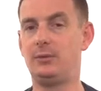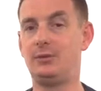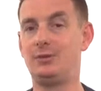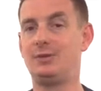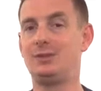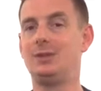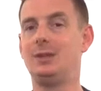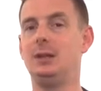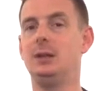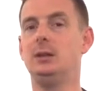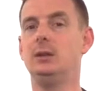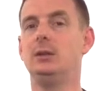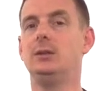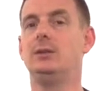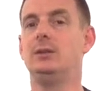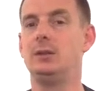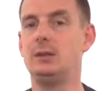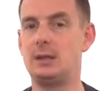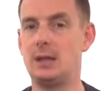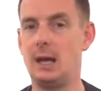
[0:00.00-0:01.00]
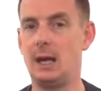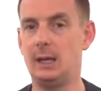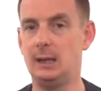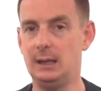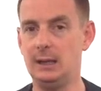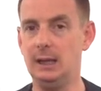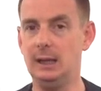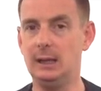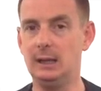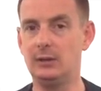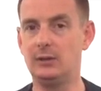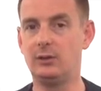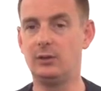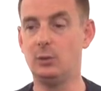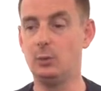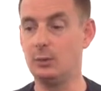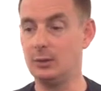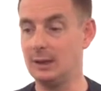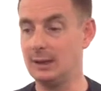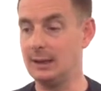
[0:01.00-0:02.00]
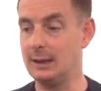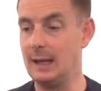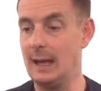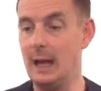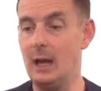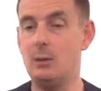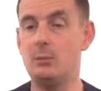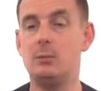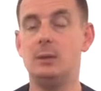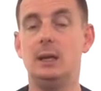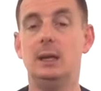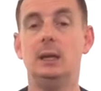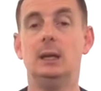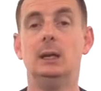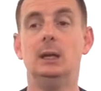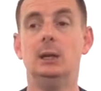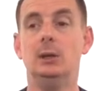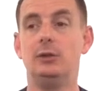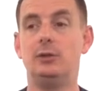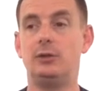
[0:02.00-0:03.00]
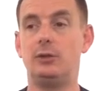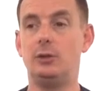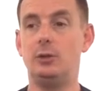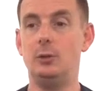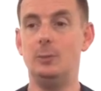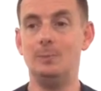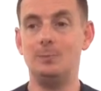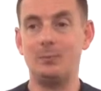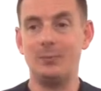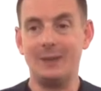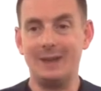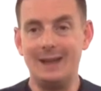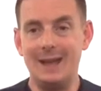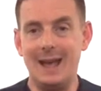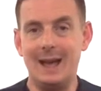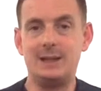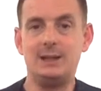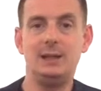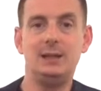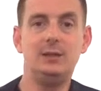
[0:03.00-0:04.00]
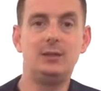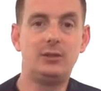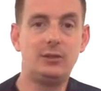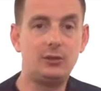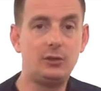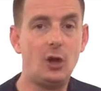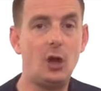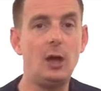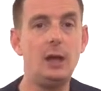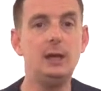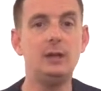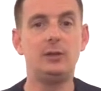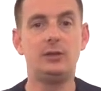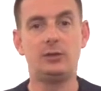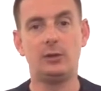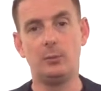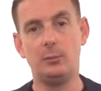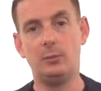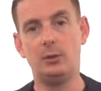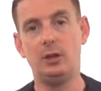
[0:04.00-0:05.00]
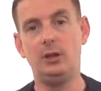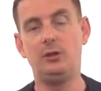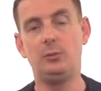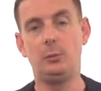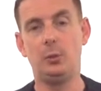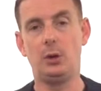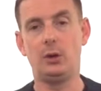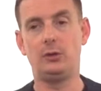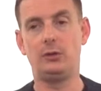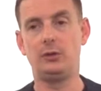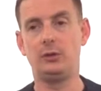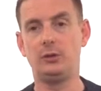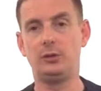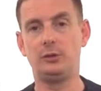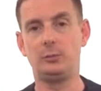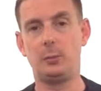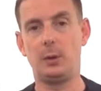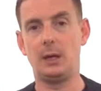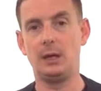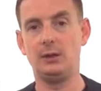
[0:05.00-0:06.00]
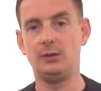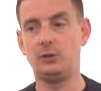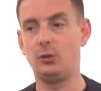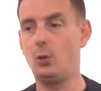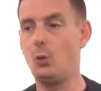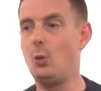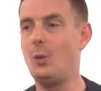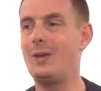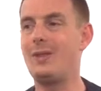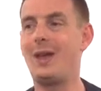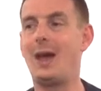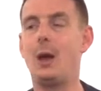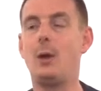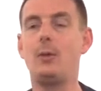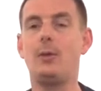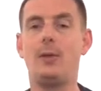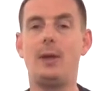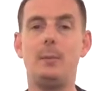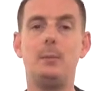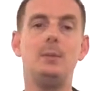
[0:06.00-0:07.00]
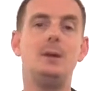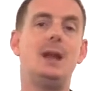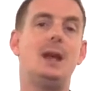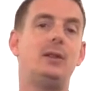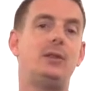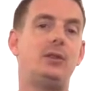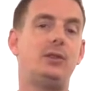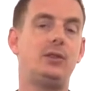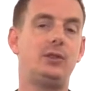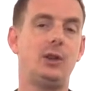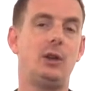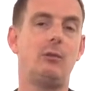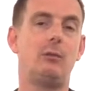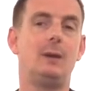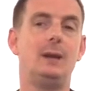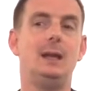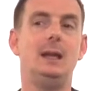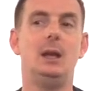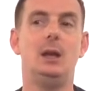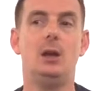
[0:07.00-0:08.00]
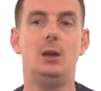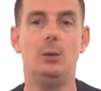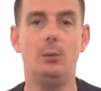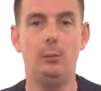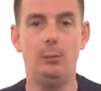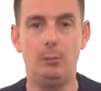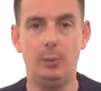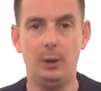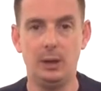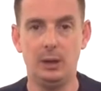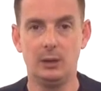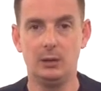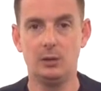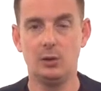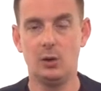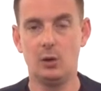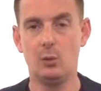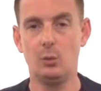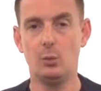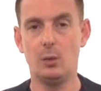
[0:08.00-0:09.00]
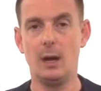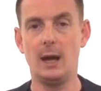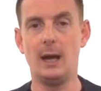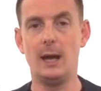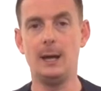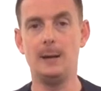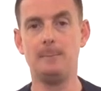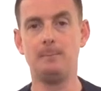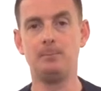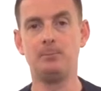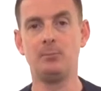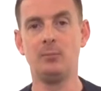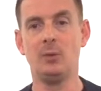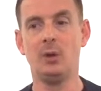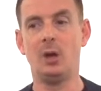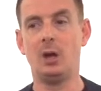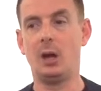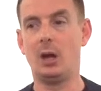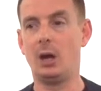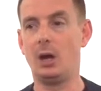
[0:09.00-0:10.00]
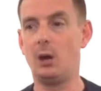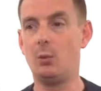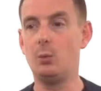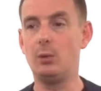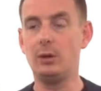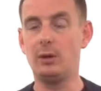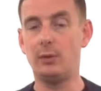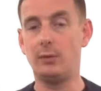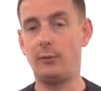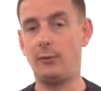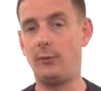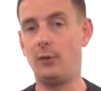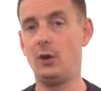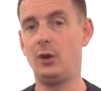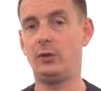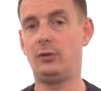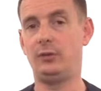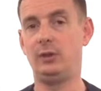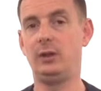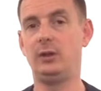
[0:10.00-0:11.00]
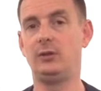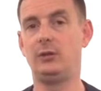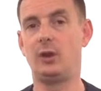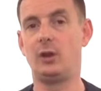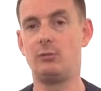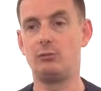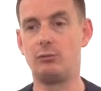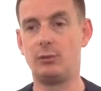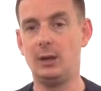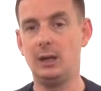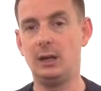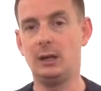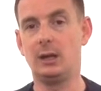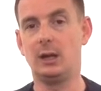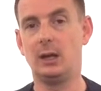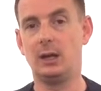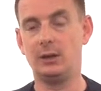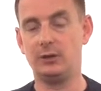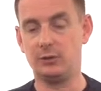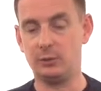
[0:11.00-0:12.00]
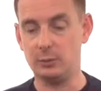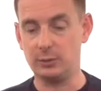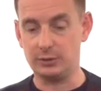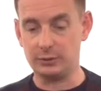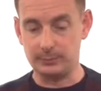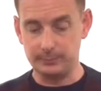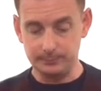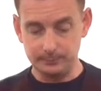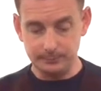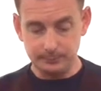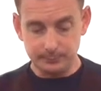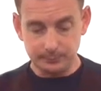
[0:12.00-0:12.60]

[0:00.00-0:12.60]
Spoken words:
skills and techniques that would allow me to get inside somebody's personal space without them necessarily being aware. And one of the first things I realized was